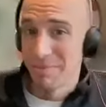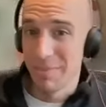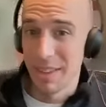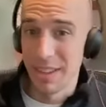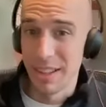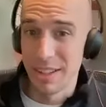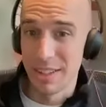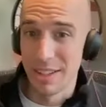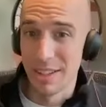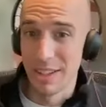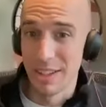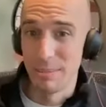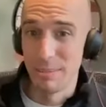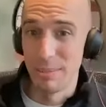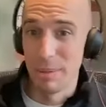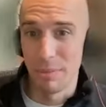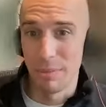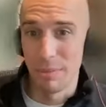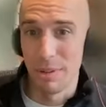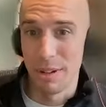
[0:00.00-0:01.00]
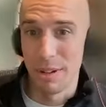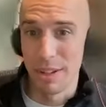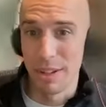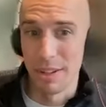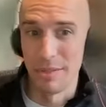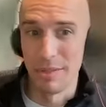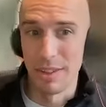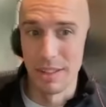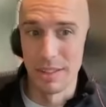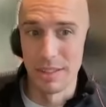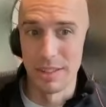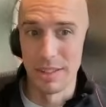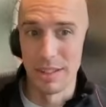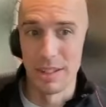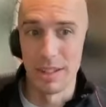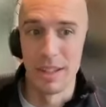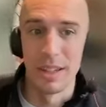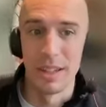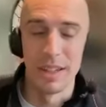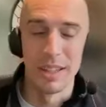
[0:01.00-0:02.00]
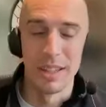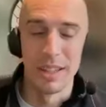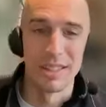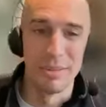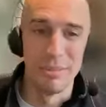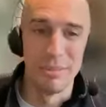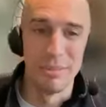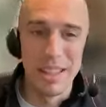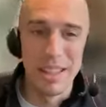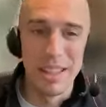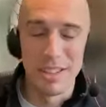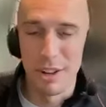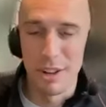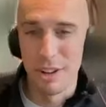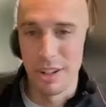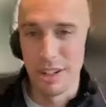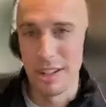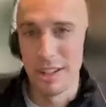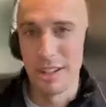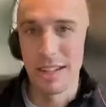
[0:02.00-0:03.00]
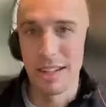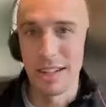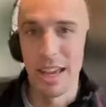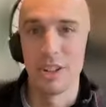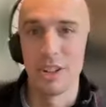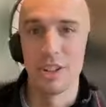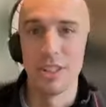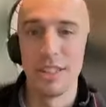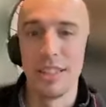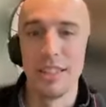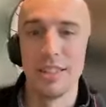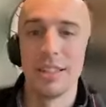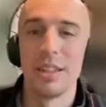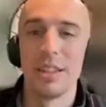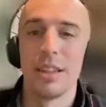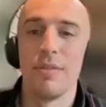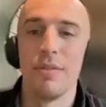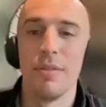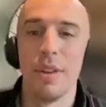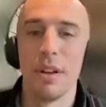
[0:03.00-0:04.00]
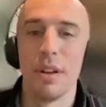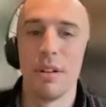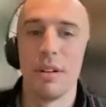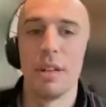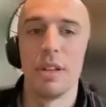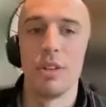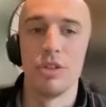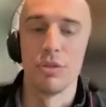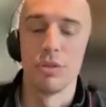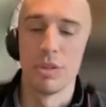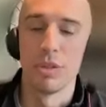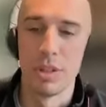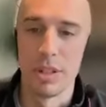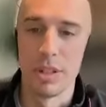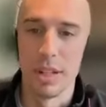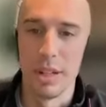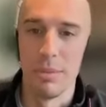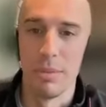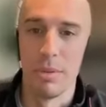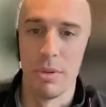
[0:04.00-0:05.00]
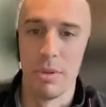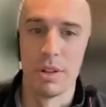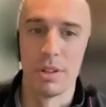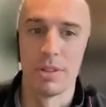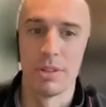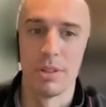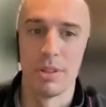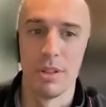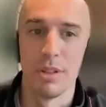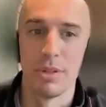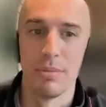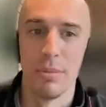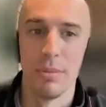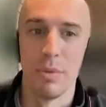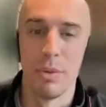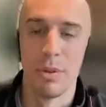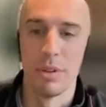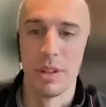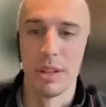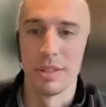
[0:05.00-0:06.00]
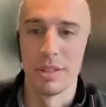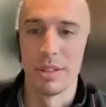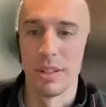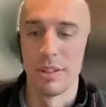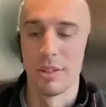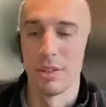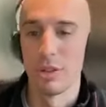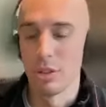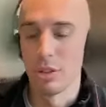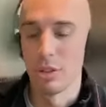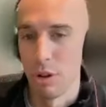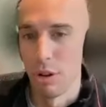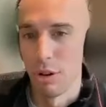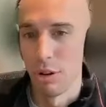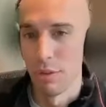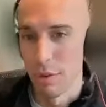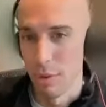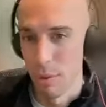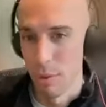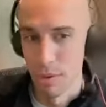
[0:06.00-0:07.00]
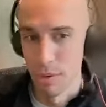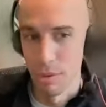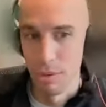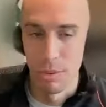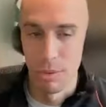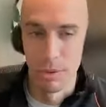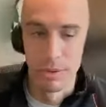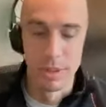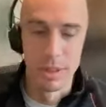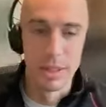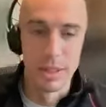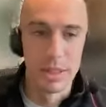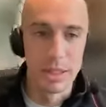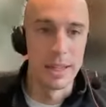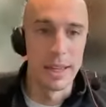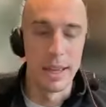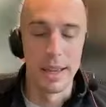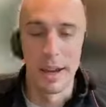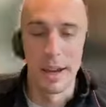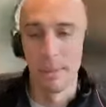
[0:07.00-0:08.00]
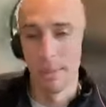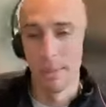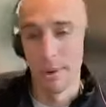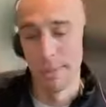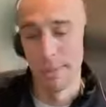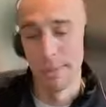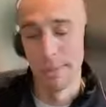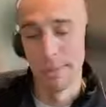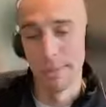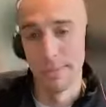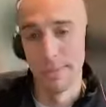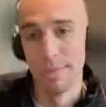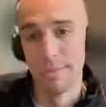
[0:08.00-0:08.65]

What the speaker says: it's going to be pretty convincing. So to me, the Turing test actually isn't very interesting anymore. It's more or less a solved quote unquote AI problem.